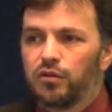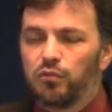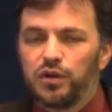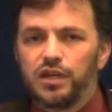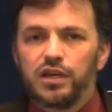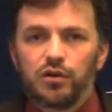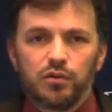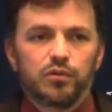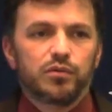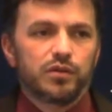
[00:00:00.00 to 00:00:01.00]
We
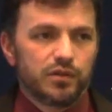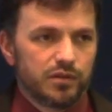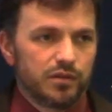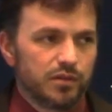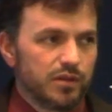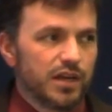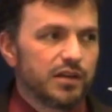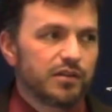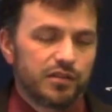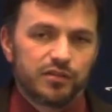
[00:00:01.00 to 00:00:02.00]
hold that
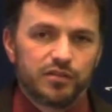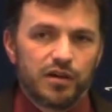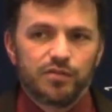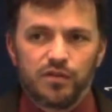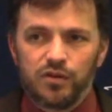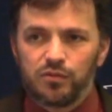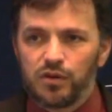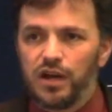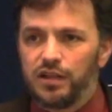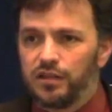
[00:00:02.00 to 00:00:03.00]
it is a self-evident
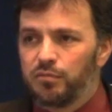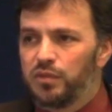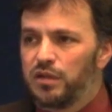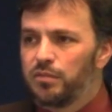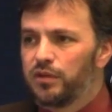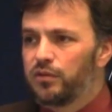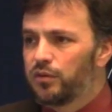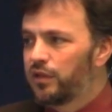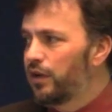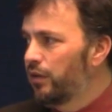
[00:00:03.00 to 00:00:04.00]
right that people in
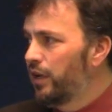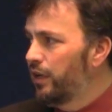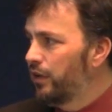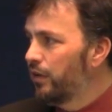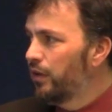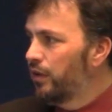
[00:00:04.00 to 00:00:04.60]
North Carolina